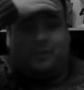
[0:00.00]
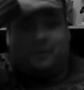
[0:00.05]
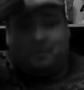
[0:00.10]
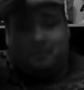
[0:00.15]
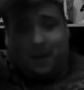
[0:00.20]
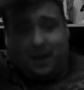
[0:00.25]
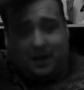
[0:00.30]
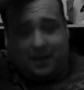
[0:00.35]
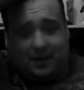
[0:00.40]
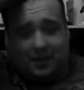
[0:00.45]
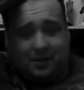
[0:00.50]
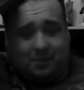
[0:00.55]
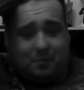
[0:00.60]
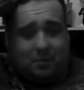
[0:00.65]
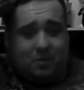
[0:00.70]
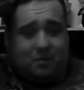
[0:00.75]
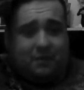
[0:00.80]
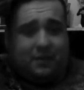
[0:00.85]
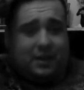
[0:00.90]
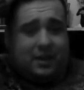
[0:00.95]
make this
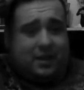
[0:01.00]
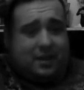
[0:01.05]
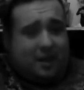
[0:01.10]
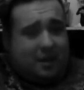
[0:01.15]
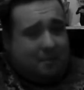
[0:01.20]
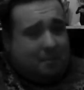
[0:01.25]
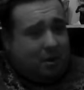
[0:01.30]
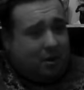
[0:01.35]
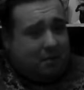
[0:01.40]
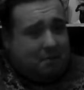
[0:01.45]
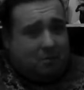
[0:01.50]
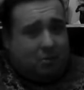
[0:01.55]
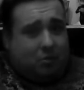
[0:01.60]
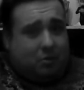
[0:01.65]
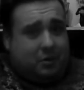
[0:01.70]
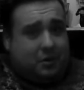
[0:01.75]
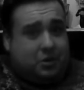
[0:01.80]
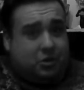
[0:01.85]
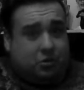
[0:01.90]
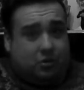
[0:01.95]
movie a mite
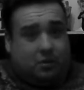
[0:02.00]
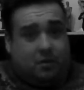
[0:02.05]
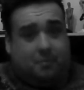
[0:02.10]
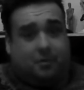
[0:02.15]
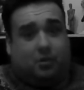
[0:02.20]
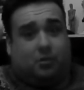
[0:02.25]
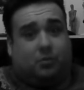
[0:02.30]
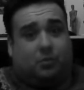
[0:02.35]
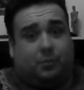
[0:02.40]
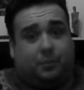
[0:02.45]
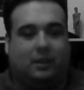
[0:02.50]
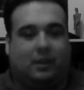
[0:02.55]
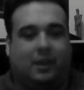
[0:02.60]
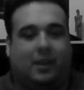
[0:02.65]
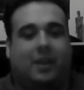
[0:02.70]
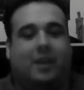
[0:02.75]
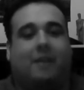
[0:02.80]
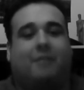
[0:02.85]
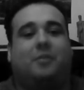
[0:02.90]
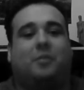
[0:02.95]
more enjoyable.
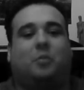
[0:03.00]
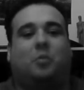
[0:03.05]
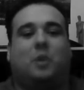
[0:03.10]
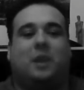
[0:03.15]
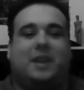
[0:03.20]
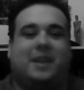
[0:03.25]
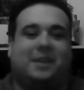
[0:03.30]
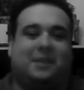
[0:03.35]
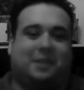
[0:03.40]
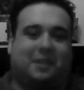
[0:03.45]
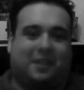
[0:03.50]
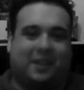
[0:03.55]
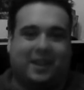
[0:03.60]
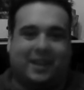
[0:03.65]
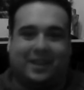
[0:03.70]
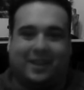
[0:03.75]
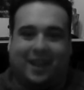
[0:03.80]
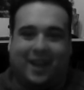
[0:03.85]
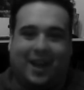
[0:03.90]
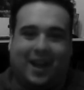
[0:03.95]
Another weird
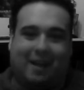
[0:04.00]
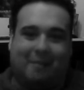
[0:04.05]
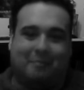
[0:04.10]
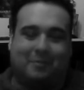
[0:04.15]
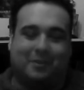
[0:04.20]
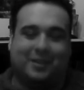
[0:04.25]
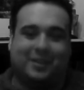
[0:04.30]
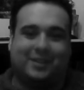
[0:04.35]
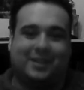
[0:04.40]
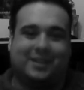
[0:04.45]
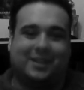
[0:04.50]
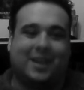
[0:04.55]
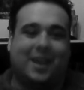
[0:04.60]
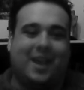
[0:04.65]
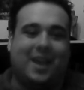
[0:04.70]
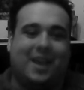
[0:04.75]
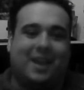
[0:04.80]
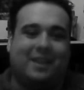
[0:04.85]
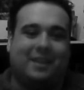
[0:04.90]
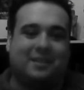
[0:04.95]
thing that happens is
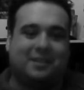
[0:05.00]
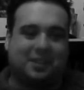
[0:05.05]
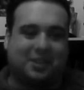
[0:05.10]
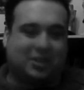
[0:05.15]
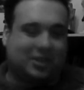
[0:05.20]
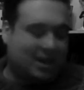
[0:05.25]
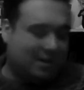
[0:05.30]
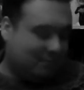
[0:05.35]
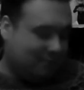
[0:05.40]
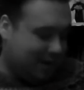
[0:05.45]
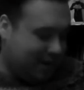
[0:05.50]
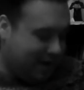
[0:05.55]
there's a scene